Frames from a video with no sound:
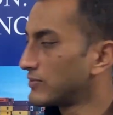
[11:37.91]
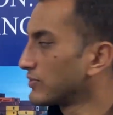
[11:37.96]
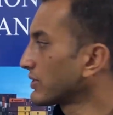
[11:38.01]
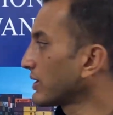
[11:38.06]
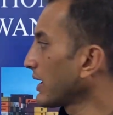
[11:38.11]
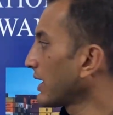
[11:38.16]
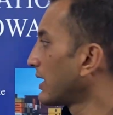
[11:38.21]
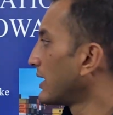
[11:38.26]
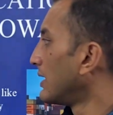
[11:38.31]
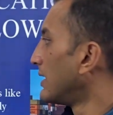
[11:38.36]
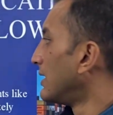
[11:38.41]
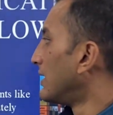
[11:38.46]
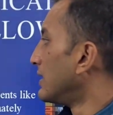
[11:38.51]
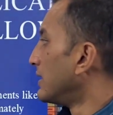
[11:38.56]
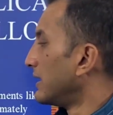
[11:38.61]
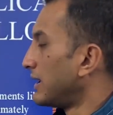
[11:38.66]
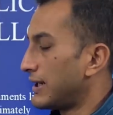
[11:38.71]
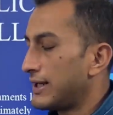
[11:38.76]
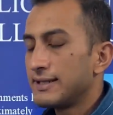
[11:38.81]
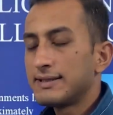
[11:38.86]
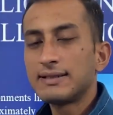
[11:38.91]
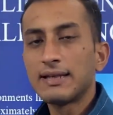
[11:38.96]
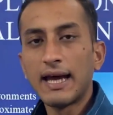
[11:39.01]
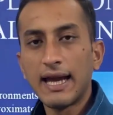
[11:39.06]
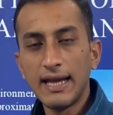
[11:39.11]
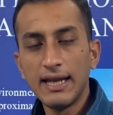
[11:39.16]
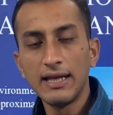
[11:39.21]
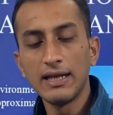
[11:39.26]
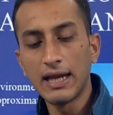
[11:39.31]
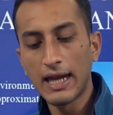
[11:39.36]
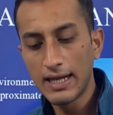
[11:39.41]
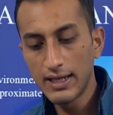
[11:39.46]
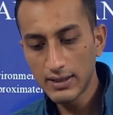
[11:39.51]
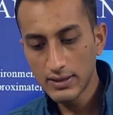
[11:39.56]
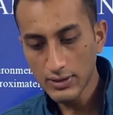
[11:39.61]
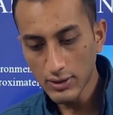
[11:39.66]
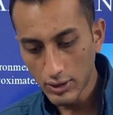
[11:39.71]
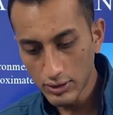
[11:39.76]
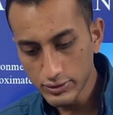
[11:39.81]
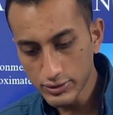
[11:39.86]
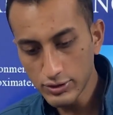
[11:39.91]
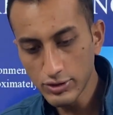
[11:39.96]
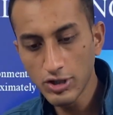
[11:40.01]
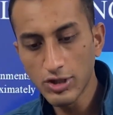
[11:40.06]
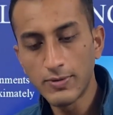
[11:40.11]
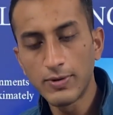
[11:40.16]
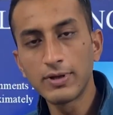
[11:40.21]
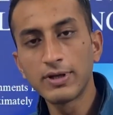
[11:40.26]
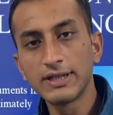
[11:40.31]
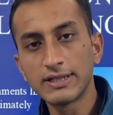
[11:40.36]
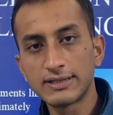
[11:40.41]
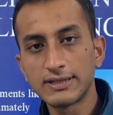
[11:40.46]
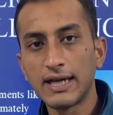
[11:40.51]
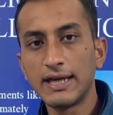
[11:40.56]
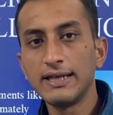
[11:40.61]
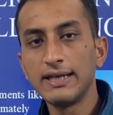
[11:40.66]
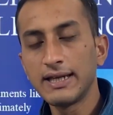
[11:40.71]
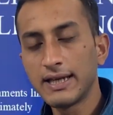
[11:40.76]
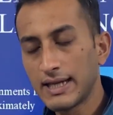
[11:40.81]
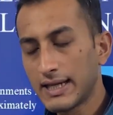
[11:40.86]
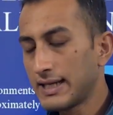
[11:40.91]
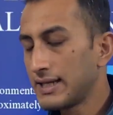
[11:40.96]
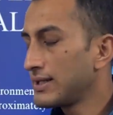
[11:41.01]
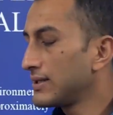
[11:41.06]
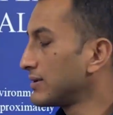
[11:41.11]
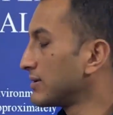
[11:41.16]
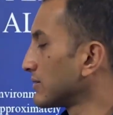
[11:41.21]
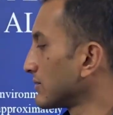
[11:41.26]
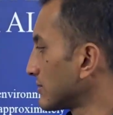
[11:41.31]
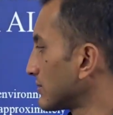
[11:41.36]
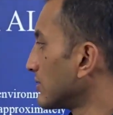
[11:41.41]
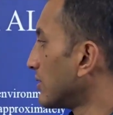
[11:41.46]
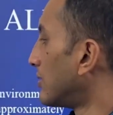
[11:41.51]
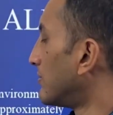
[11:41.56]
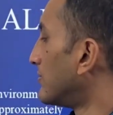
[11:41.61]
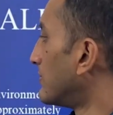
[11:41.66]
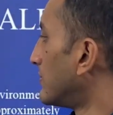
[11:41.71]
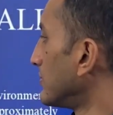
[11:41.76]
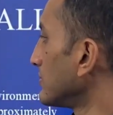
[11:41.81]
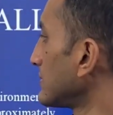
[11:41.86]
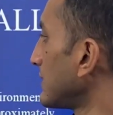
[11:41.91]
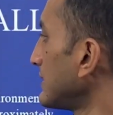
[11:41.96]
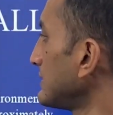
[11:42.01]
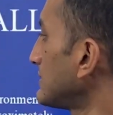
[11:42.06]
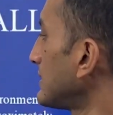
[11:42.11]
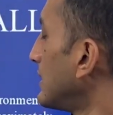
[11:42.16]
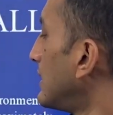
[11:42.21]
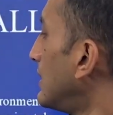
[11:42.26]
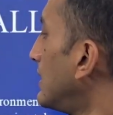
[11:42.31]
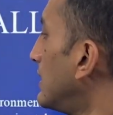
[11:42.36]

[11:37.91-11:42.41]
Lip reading: Okay, it is. I'll also talk about discharging and more things.